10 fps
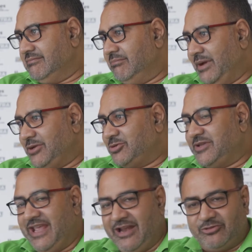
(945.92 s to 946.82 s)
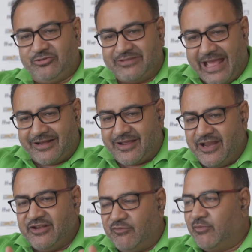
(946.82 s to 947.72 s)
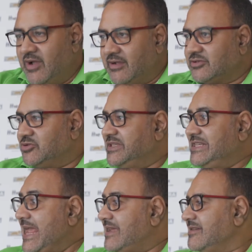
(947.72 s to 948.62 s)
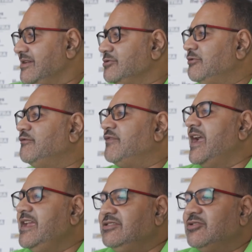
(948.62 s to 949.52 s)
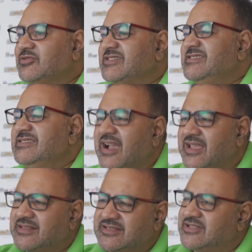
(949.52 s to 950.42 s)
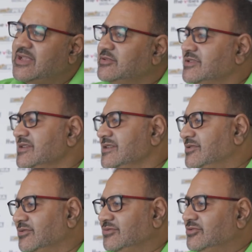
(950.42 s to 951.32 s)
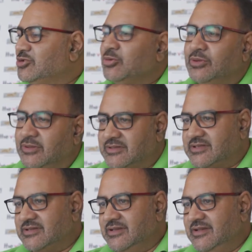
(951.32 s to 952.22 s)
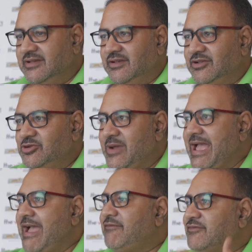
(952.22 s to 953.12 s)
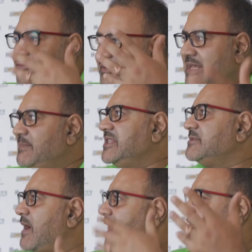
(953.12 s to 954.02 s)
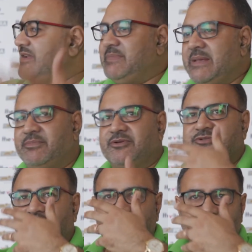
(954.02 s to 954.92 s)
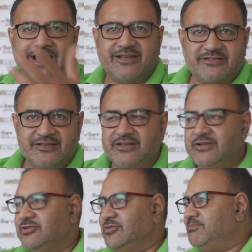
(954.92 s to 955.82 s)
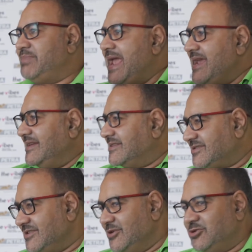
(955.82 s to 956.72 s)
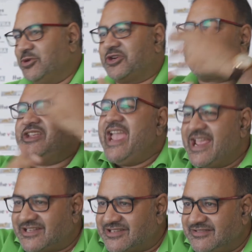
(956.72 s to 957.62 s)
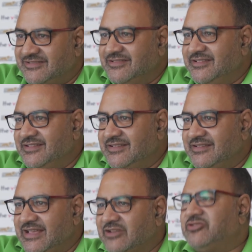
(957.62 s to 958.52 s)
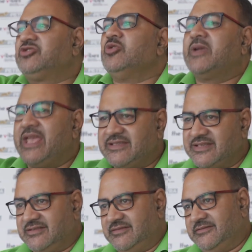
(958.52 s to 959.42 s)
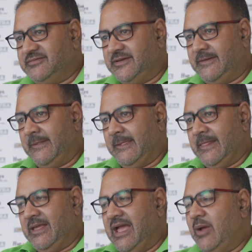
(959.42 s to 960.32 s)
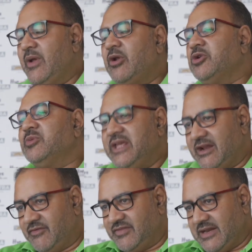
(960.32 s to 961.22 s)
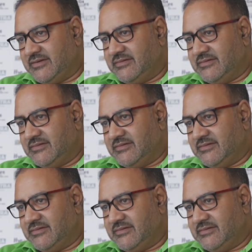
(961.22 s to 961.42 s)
But to get that kind of work, to find those nuggets, those jewels, you have to keep inspiring people to write, to paint, to create, and to showcase it. And we're not doing enough of that.